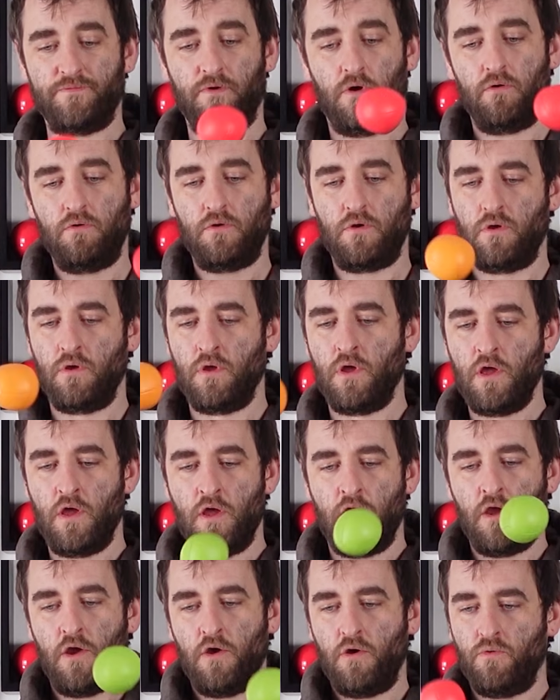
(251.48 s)
of all,
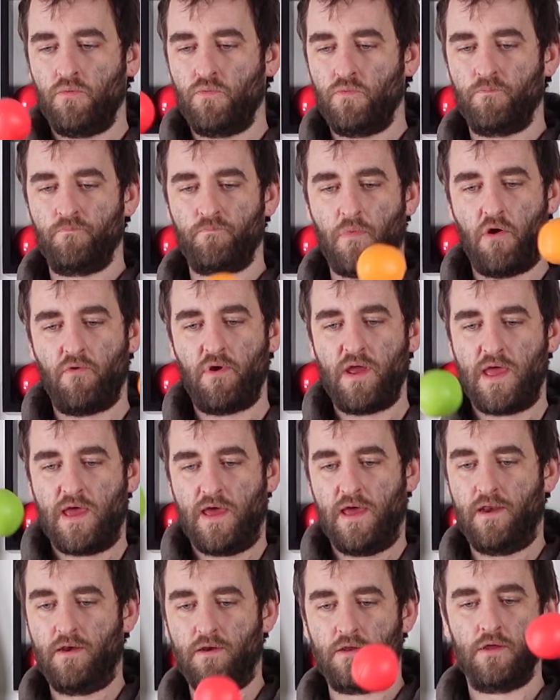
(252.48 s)
my right
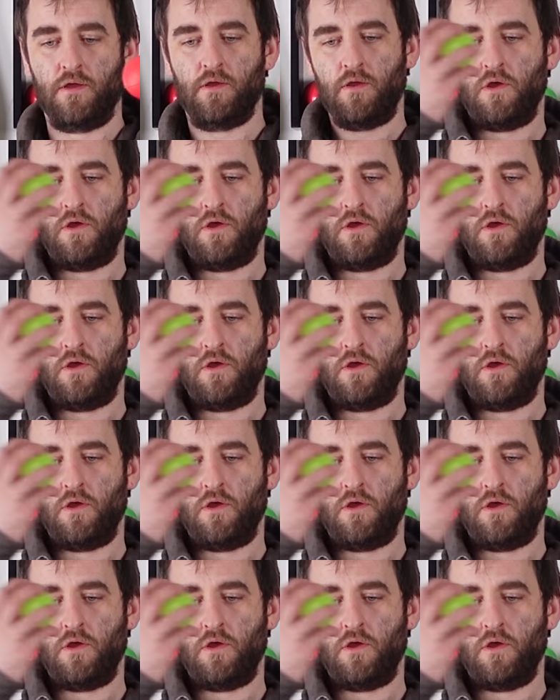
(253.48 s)
hand.